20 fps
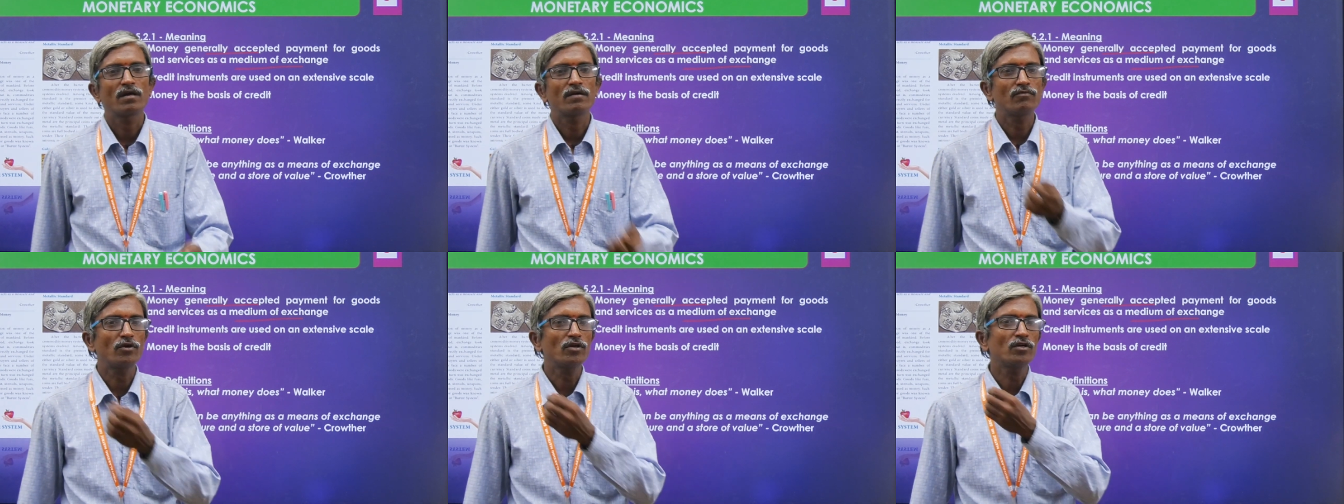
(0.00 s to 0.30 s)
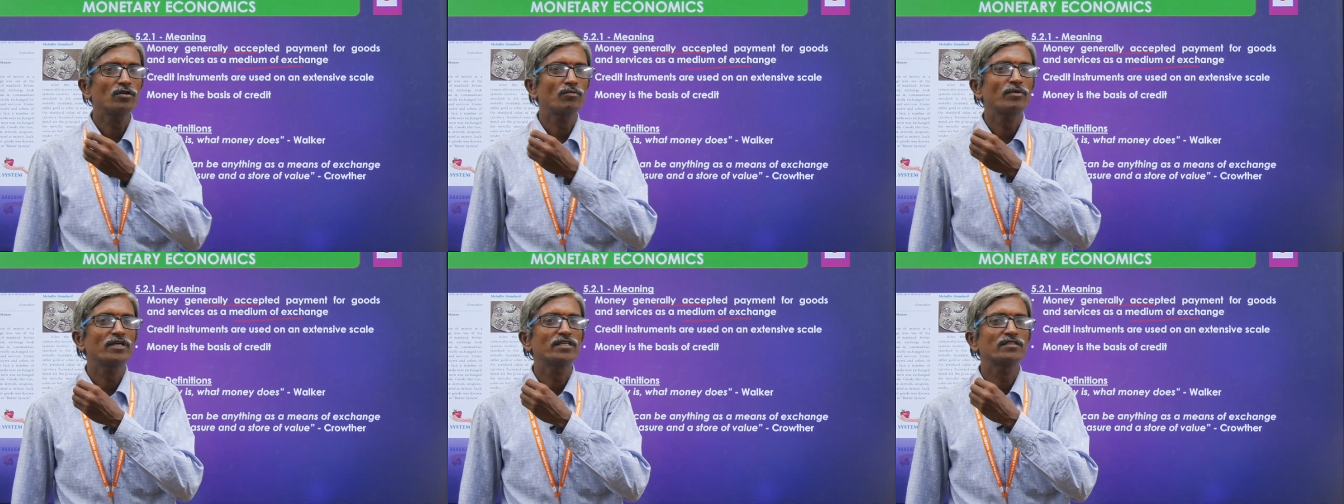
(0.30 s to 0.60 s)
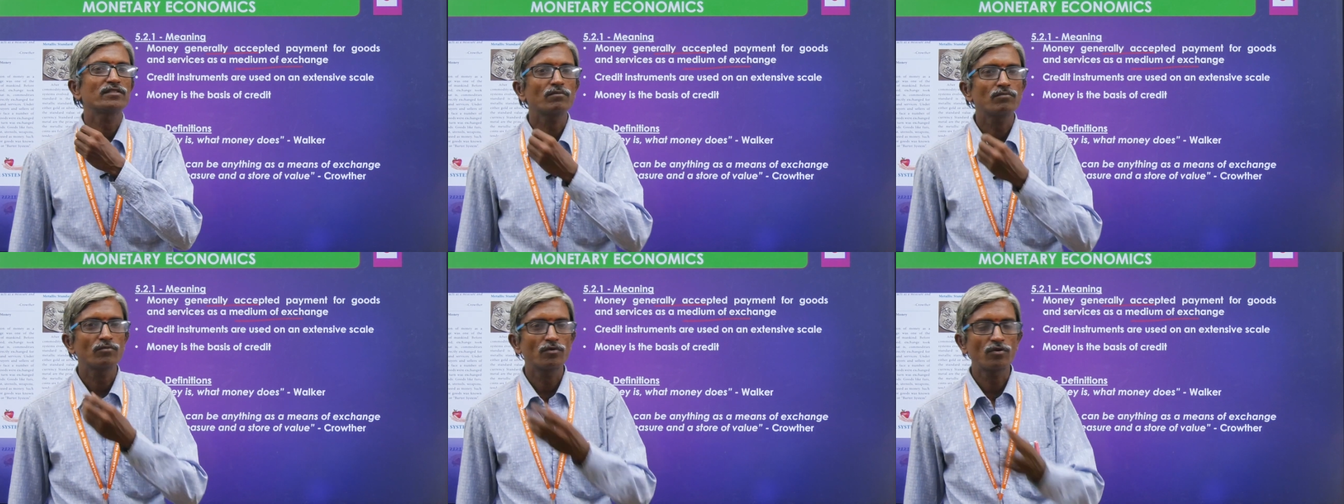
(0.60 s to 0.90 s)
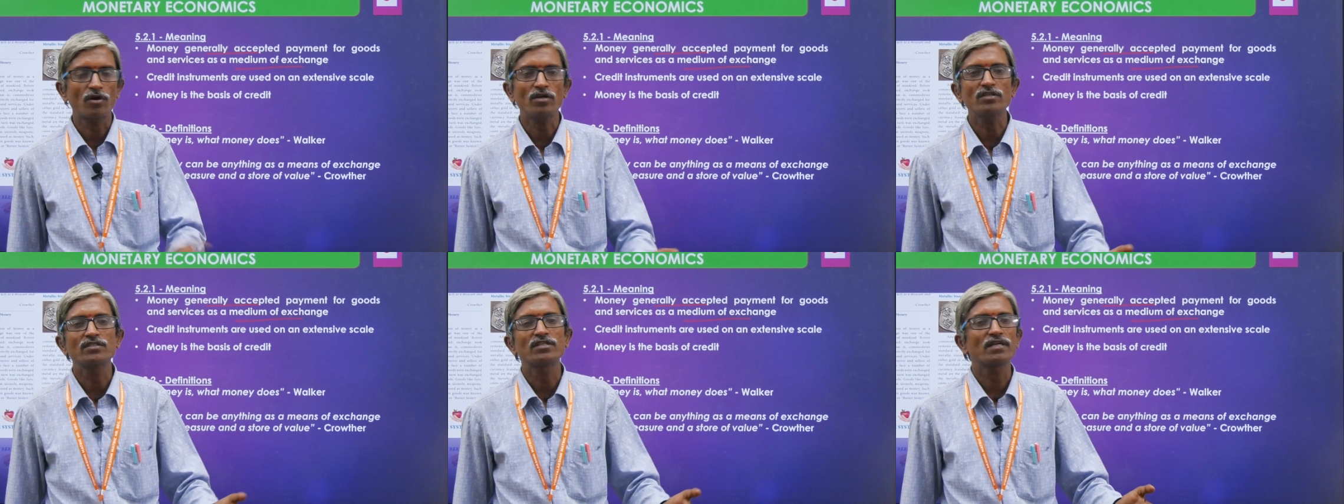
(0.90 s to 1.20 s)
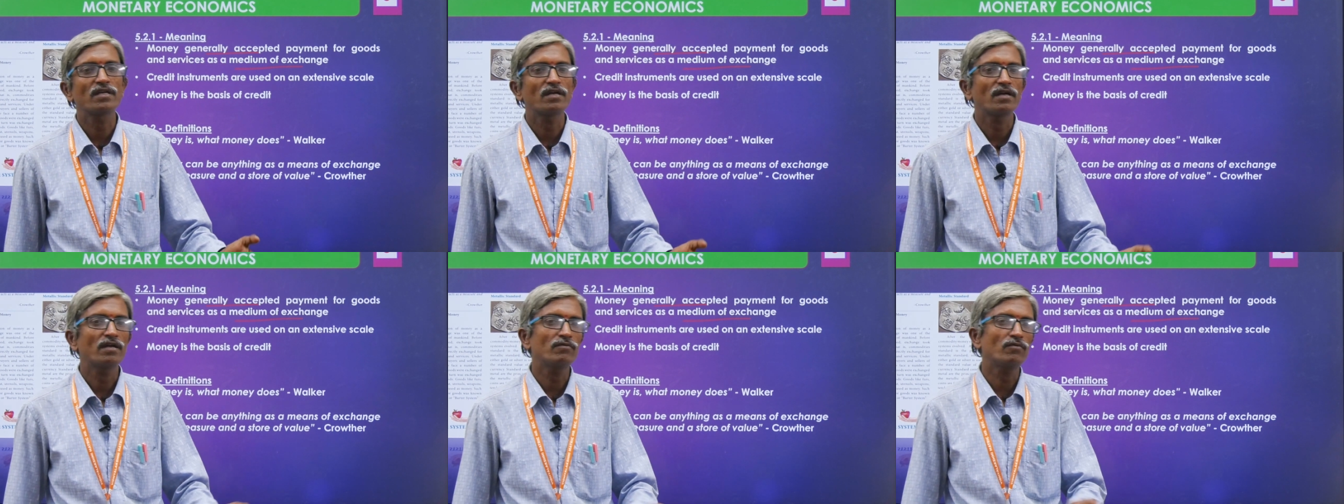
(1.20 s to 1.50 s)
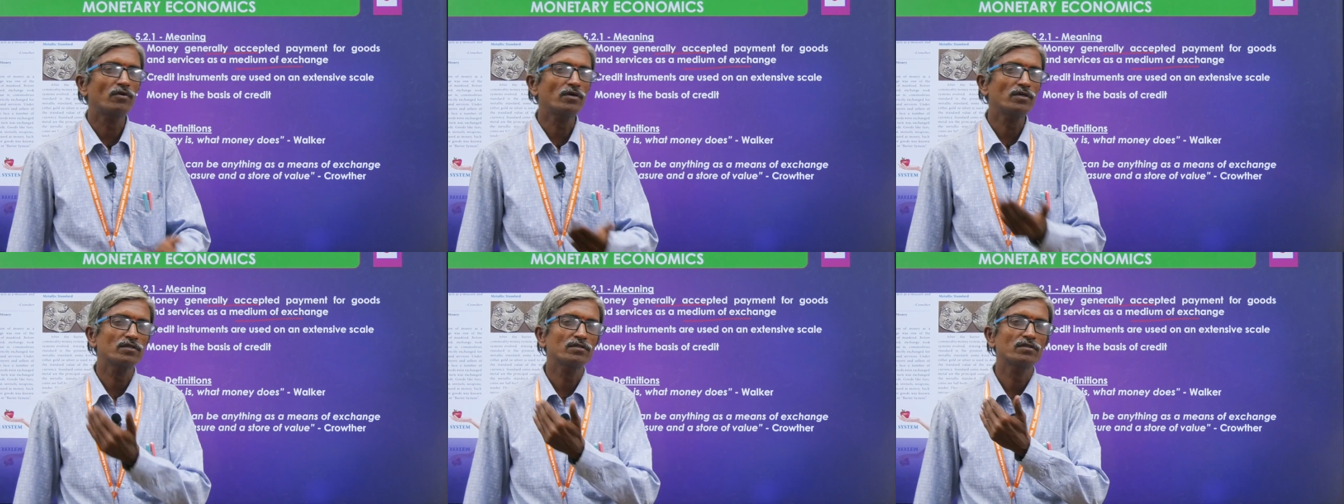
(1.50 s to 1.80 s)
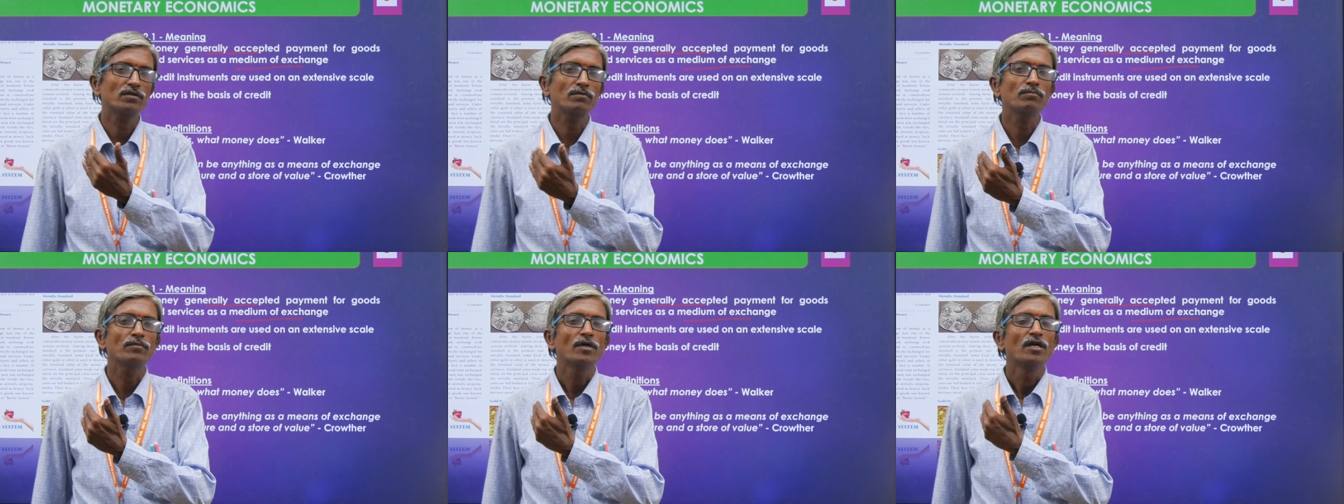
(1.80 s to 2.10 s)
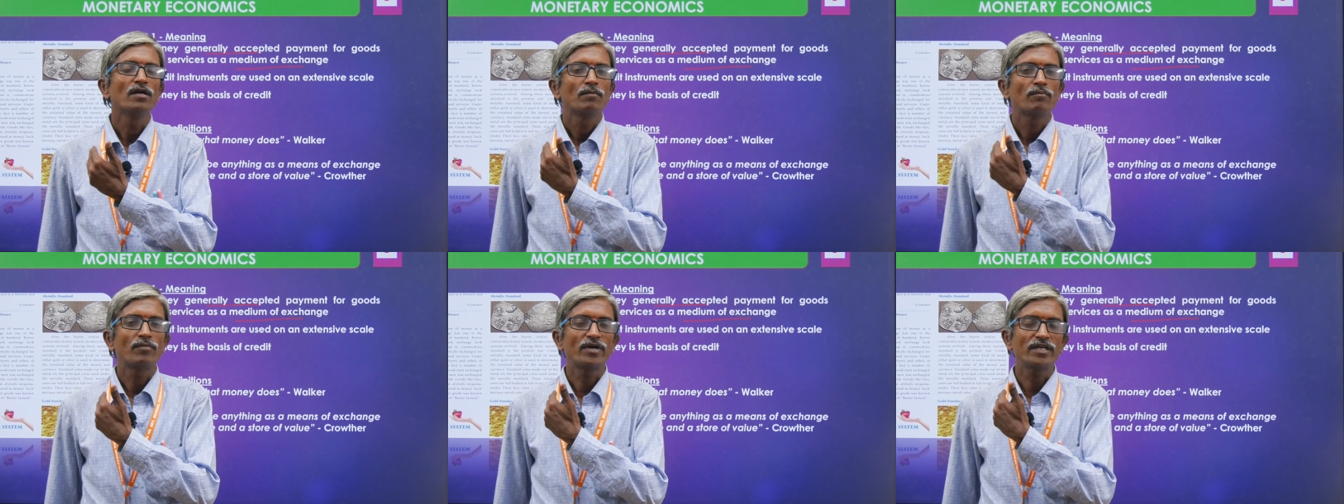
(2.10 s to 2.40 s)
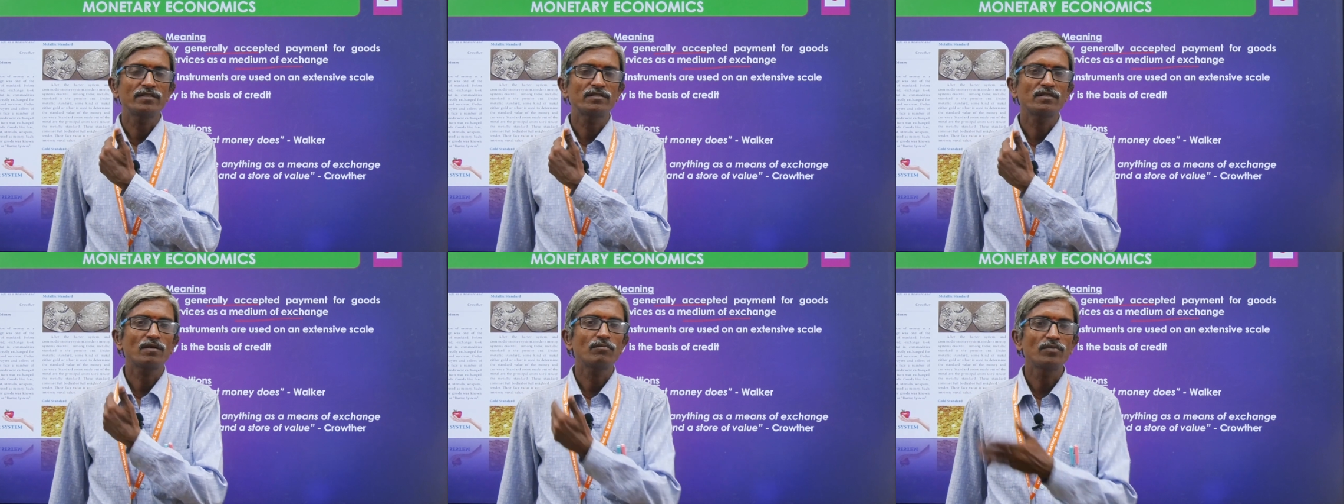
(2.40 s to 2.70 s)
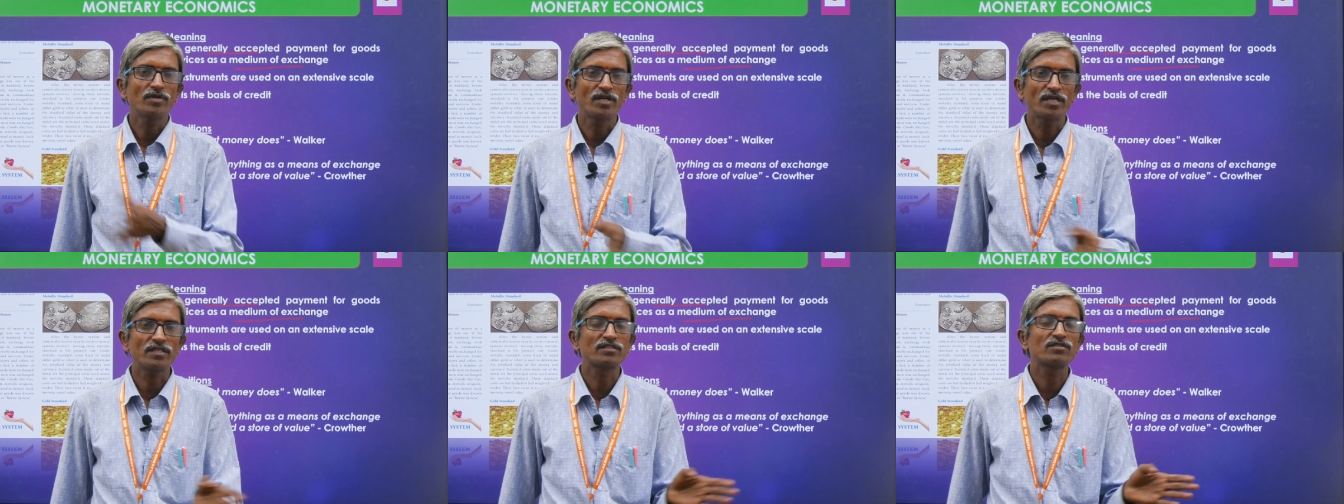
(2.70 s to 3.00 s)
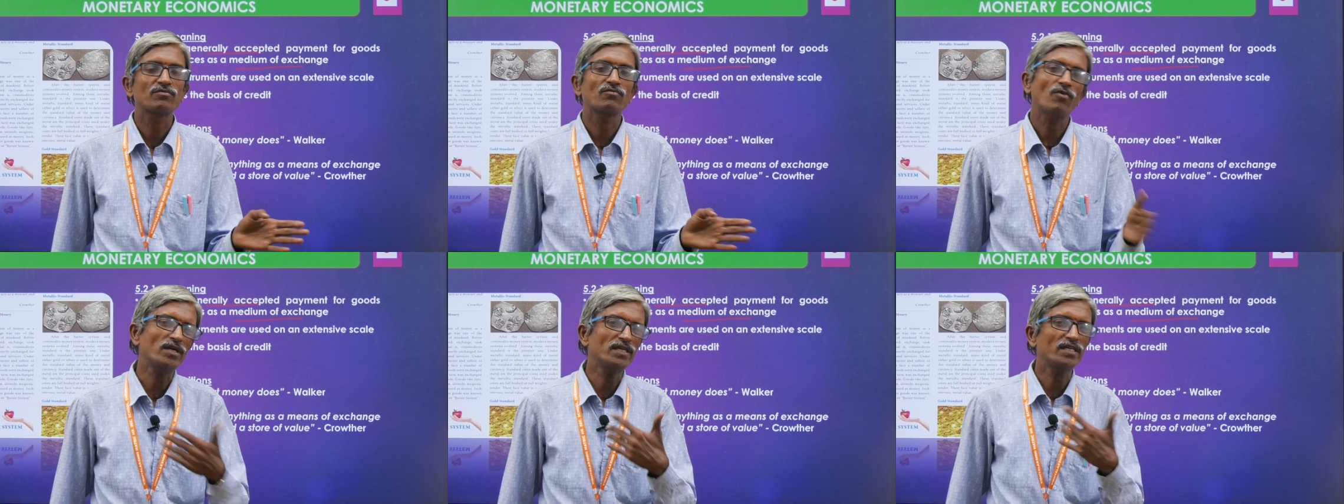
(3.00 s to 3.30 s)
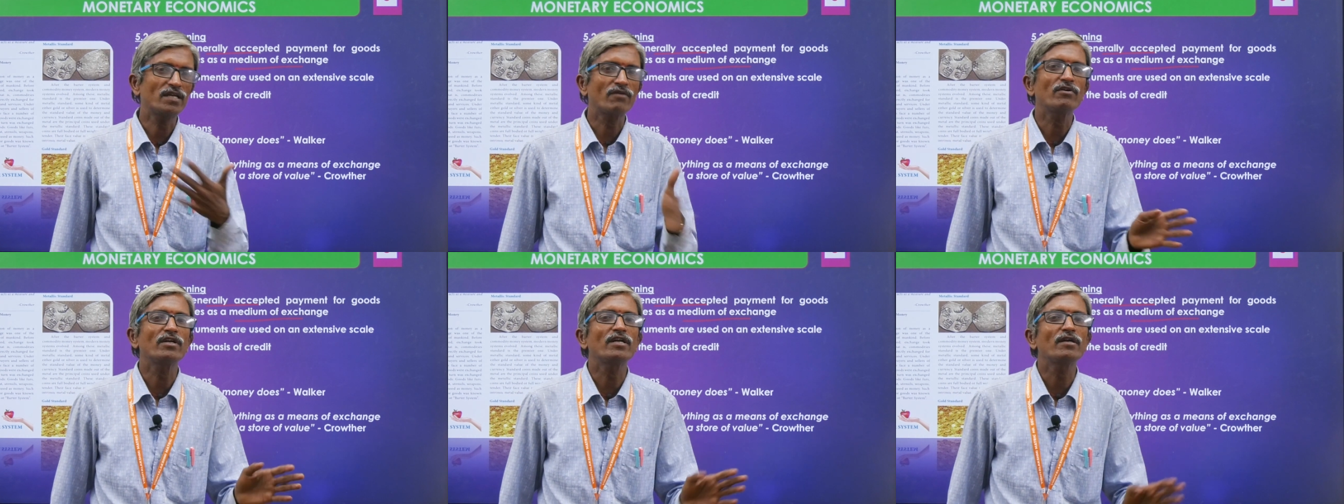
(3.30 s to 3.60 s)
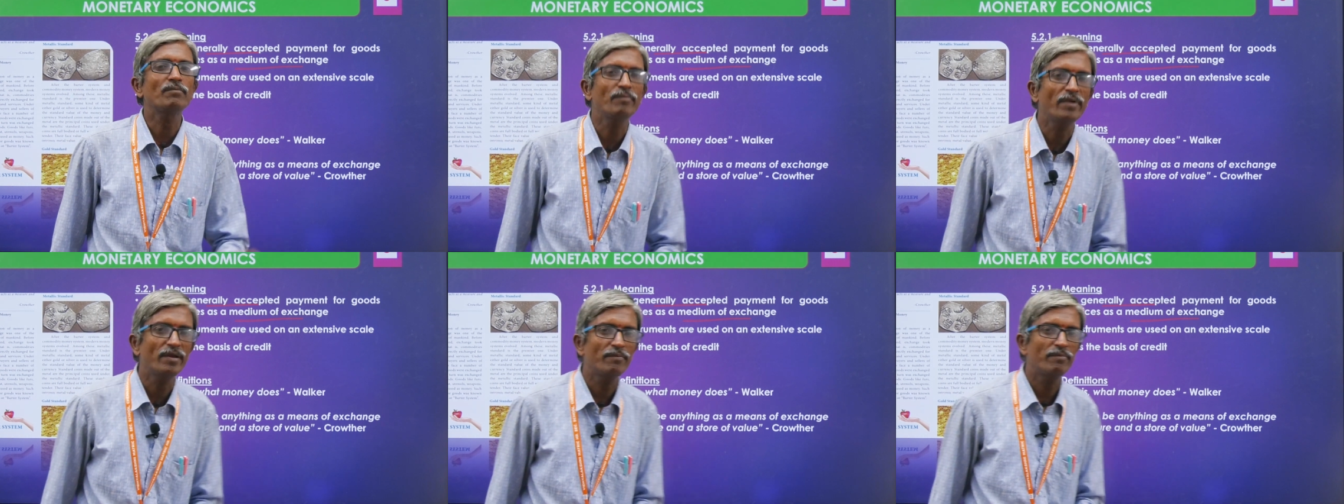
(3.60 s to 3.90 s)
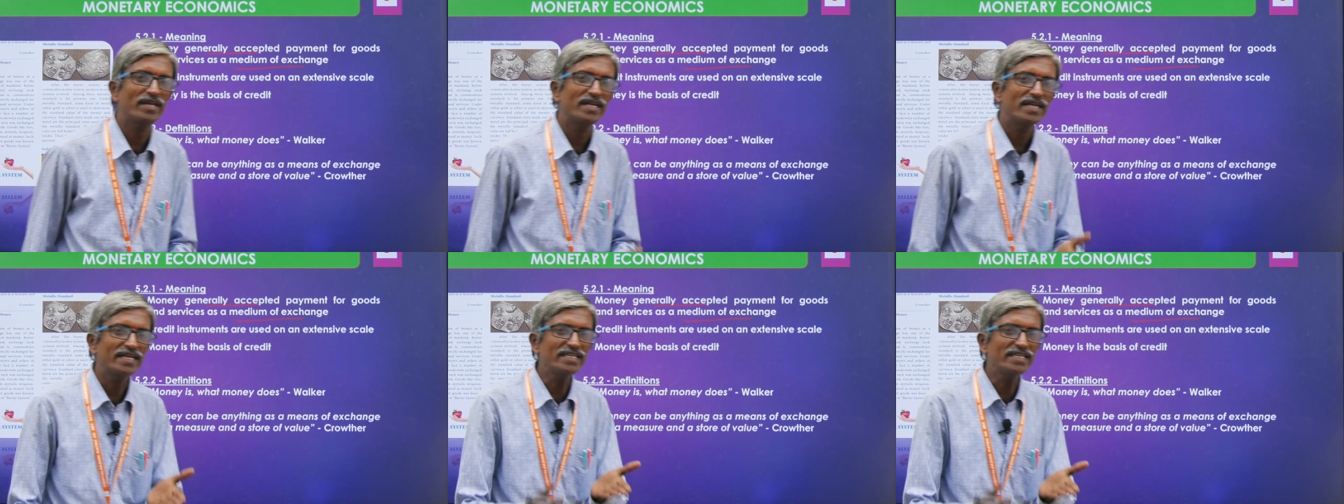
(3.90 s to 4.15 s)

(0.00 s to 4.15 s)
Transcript: I want to buy some grocery, I want to buy some dress, whatever it may be.